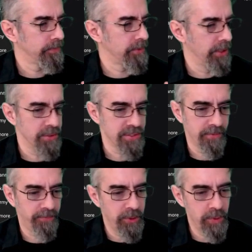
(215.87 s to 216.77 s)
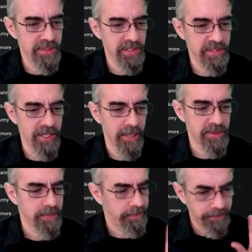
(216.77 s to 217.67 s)
Just a few easy
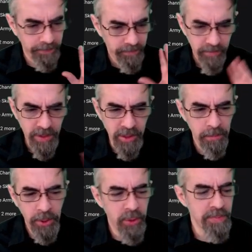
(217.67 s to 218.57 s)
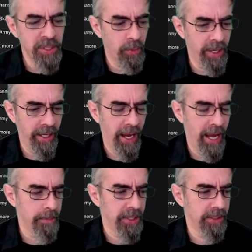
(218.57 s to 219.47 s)
steps. It blows me away
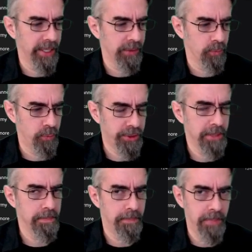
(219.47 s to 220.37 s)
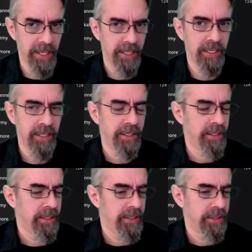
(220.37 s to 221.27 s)
how many really big
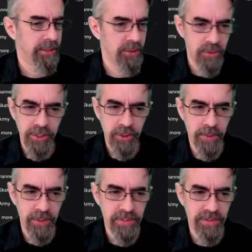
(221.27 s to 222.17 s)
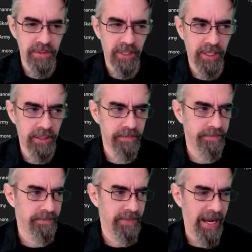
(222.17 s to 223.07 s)
YouTubers
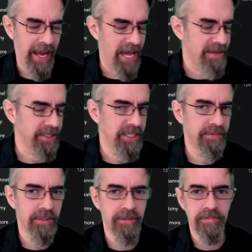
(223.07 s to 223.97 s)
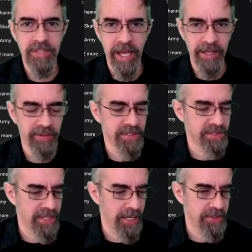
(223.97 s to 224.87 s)
haven't even taken the
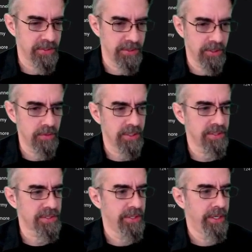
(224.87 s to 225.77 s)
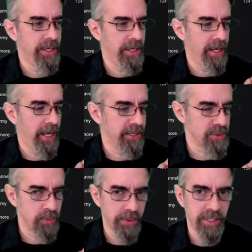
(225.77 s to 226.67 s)
steps to do this, and it's
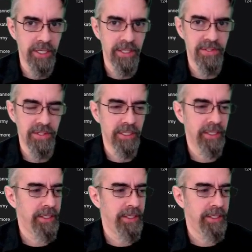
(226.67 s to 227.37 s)
really easy.